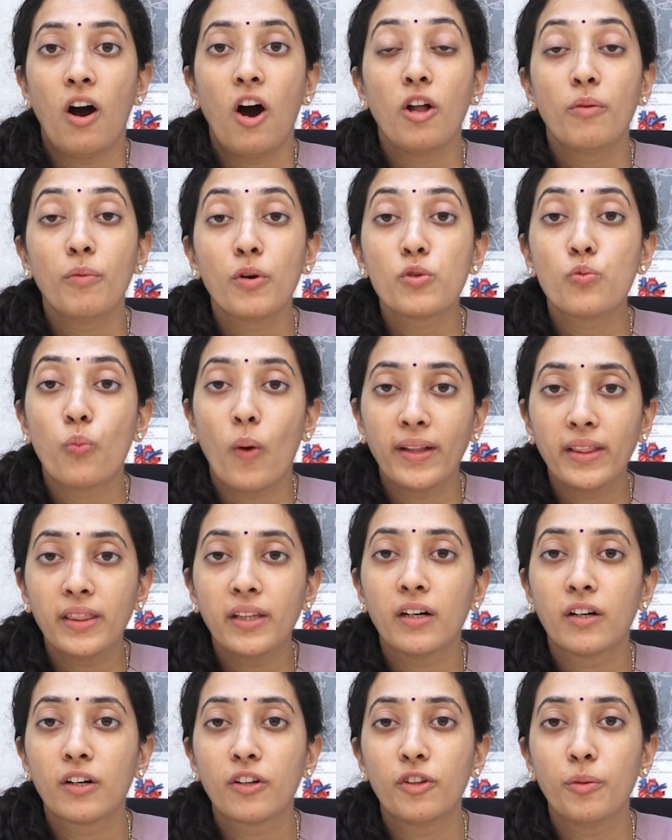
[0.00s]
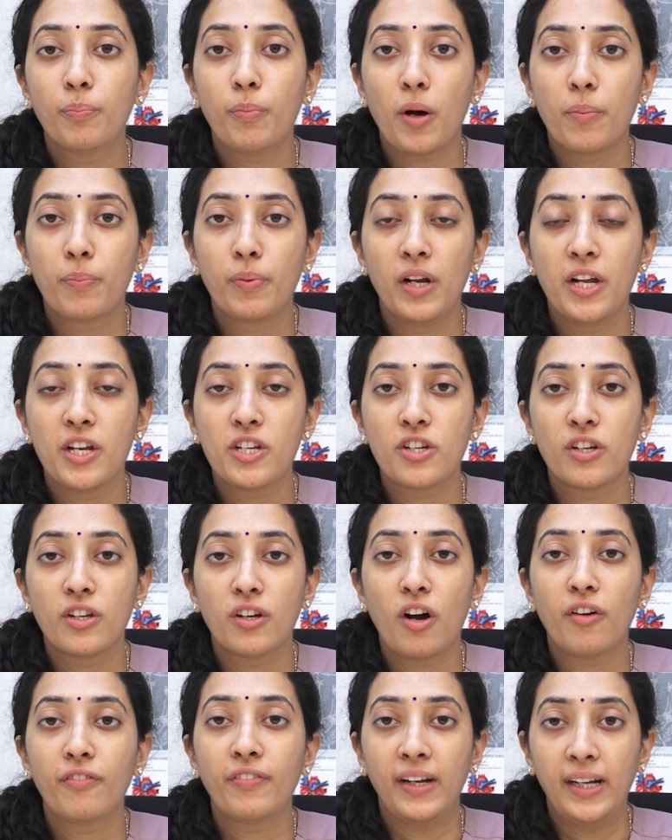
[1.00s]
Almost one third of the population
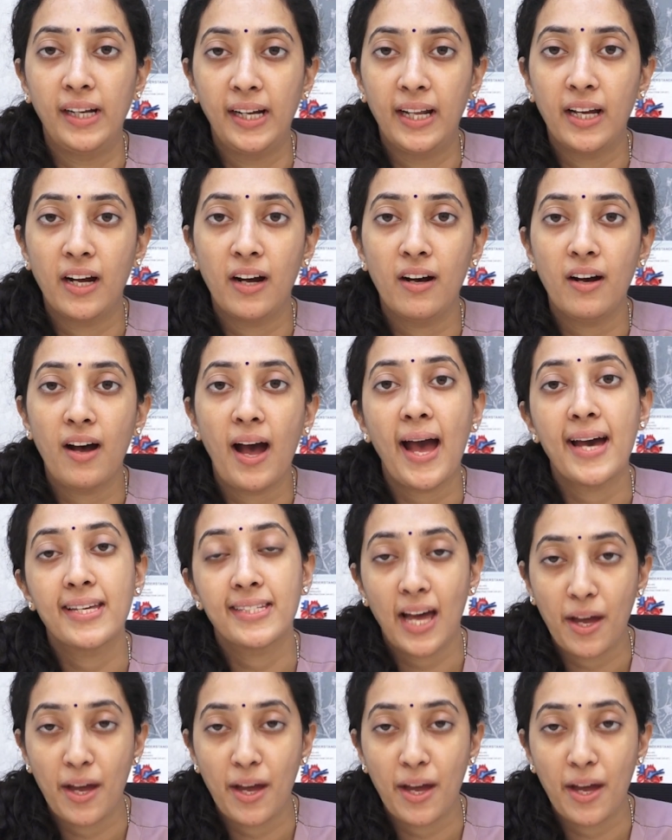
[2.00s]
of India has